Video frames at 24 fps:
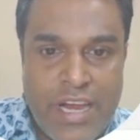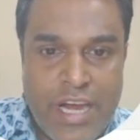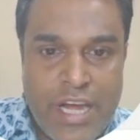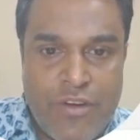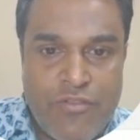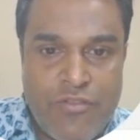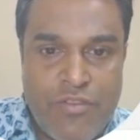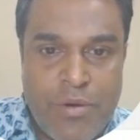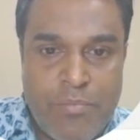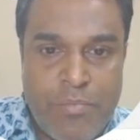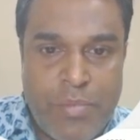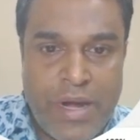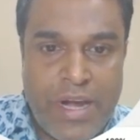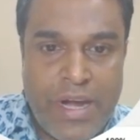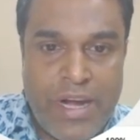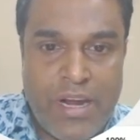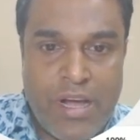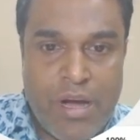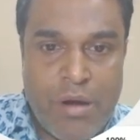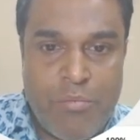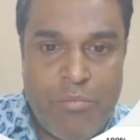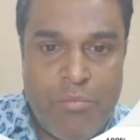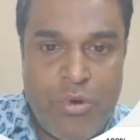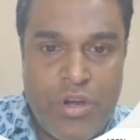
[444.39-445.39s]
it will print
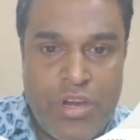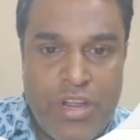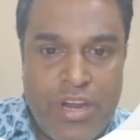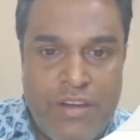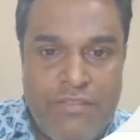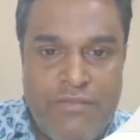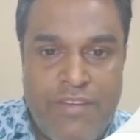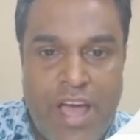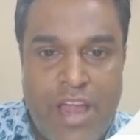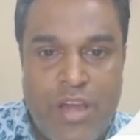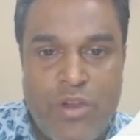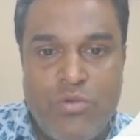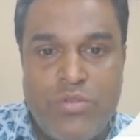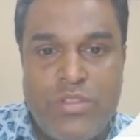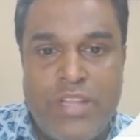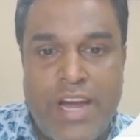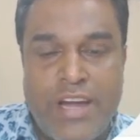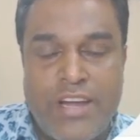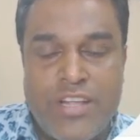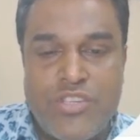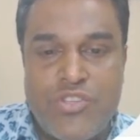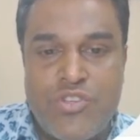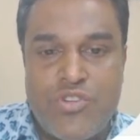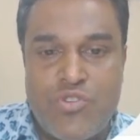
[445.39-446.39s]
a Boolean value
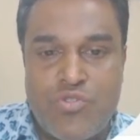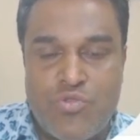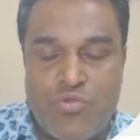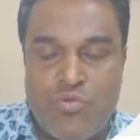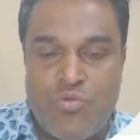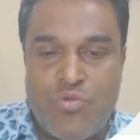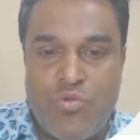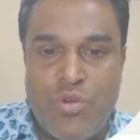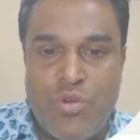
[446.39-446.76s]
that is true.